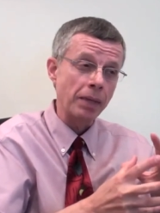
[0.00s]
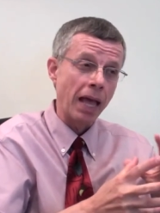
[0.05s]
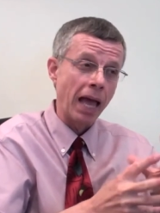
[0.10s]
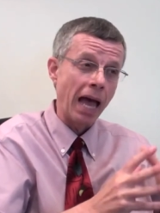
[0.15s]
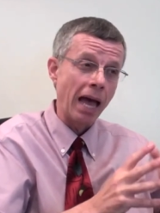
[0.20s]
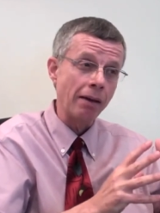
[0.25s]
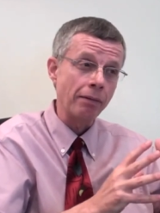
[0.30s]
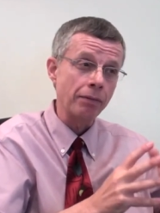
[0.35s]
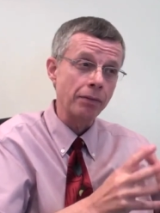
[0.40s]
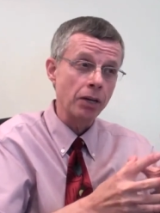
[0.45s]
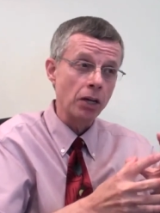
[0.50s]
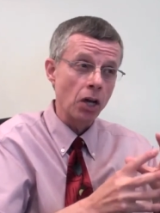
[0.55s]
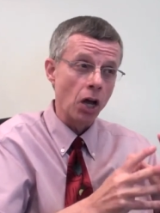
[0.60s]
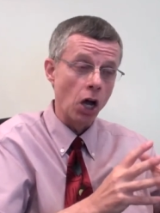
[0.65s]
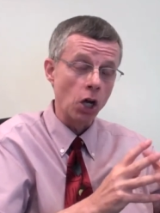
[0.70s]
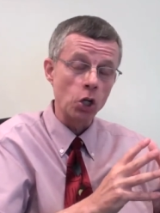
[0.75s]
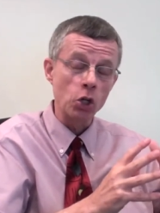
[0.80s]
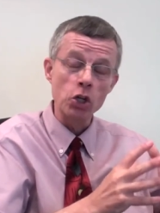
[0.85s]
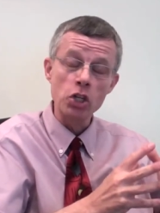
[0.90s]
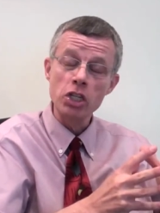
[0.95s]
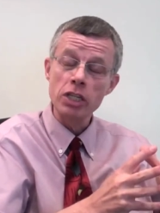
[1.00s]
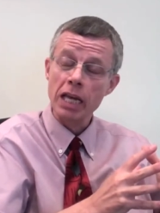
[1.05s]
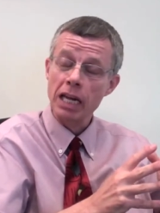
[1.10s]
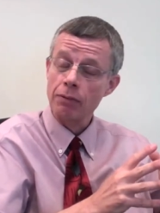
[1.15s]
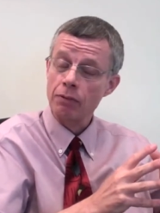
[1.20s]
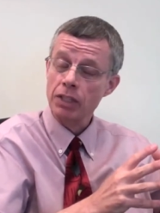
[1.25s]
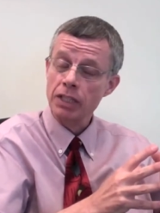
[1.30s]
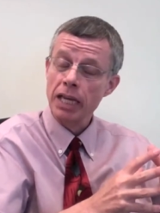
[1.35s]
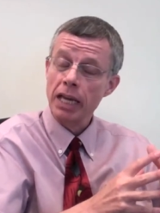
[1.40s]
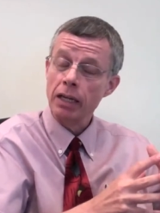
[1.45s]
have a good set
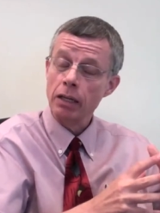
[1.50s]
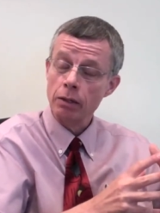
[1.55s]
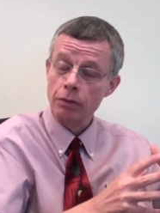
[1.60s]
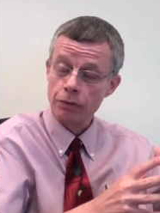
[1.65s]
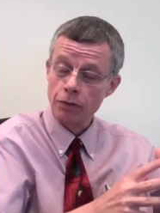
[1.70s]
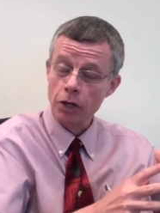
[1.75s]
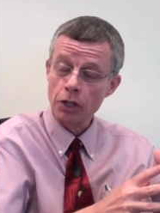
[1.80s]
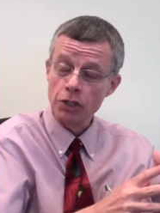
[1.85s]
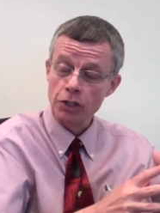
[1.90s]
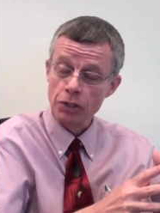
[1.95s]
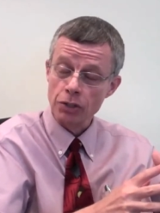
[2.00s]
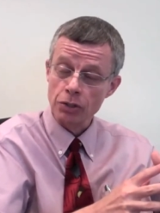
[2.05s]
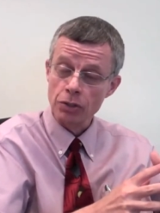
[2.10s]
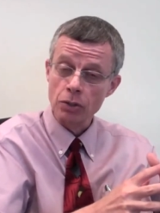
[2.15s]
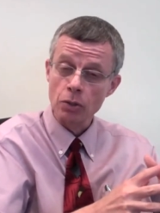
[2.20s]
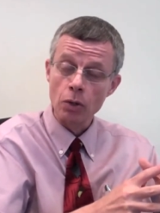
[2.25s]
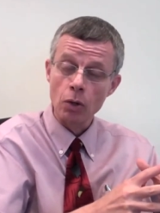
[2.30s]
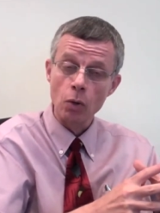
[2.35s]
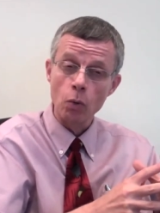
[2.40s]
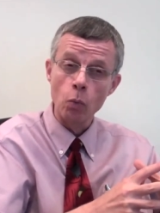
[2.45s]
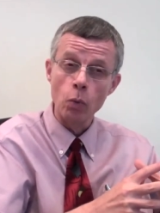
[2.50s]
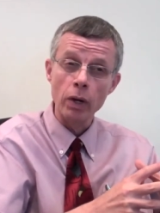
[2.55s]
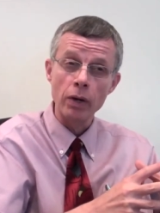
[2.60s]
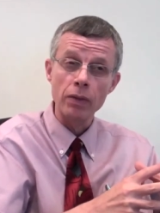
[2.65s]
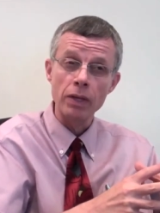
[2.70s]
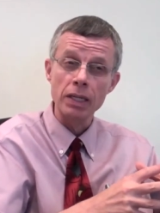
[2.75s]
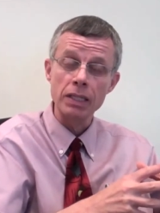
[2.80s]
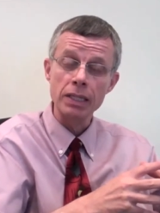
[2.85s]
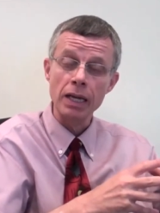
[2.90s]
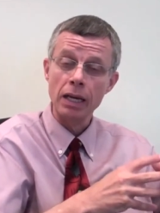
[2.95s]
of executive functions, where
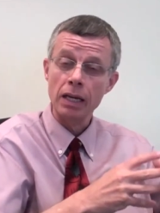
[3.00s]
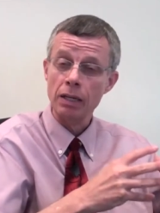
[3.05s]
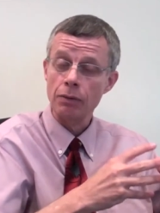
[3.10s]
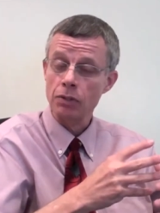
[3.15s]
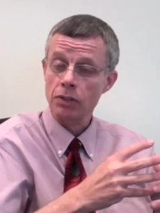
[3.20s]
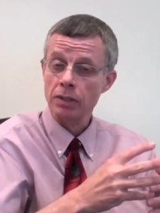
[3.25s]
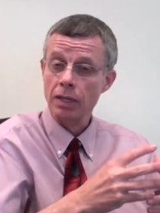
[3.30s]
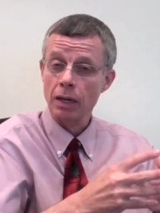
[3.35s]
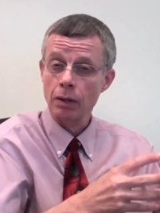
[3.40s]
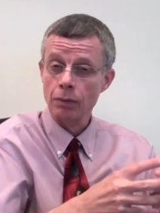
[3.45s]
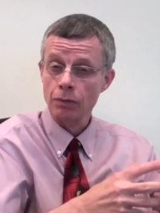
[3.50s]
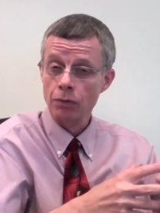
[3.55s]
the executive is not,